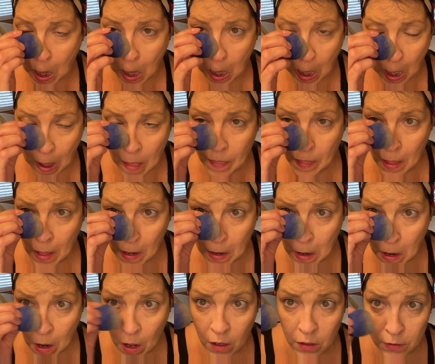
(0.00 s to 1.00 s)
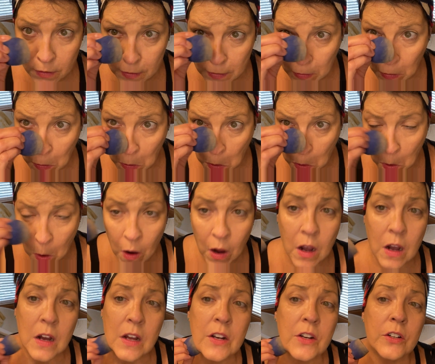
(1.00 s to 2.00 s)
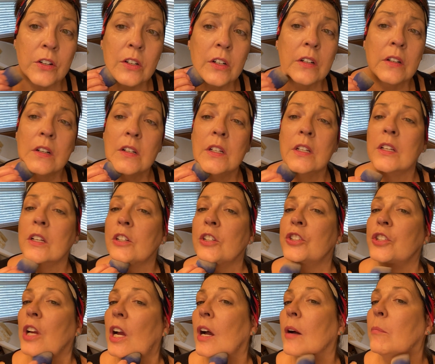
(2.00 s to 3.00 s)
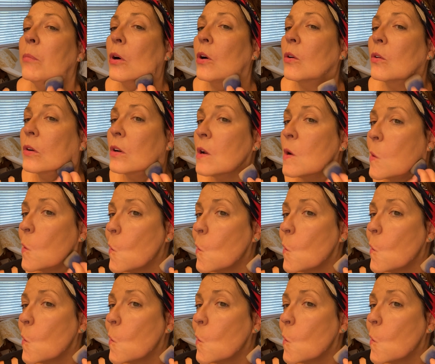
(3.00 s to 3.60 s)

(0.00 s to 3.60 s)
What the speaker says: And then also under your jawbone